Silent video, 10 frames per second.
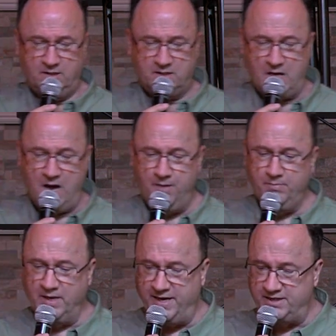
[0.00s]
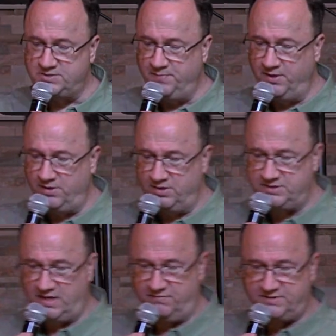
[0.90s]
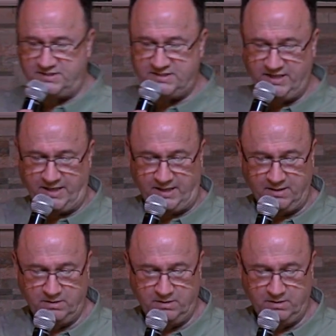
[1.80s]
come, let us build ourselves a city.